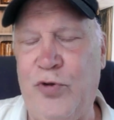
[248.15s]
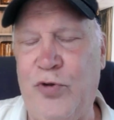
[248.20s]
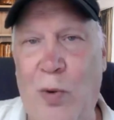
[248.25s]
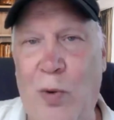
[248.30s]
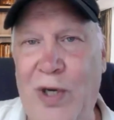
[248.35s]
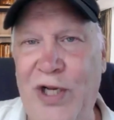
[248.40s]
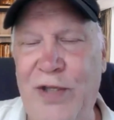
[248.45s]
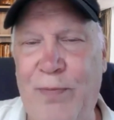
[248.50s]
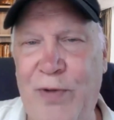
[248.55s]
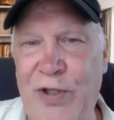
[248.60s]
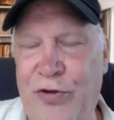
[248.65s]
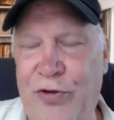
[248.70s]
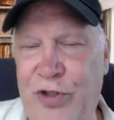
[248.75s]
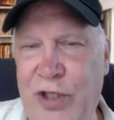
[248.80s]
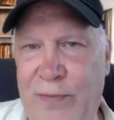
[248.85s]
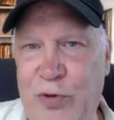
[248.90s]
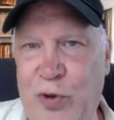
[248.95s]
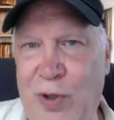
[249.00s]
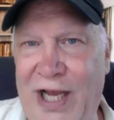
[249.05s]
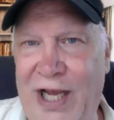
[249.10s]
So I wanted to bring this
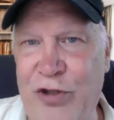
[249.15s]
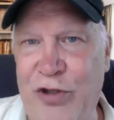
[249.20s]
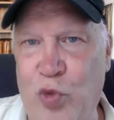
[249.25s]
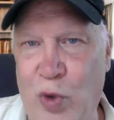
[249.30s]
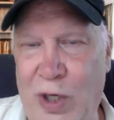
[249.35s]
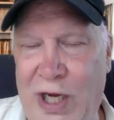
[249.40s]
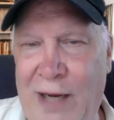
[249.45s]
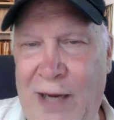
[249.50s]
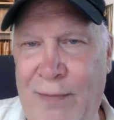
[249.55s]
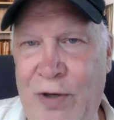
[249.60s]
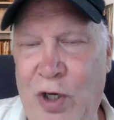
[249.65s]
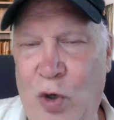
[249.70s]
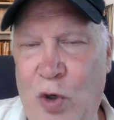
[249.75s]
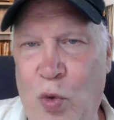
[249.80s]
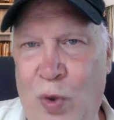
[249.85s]
up to ask Rob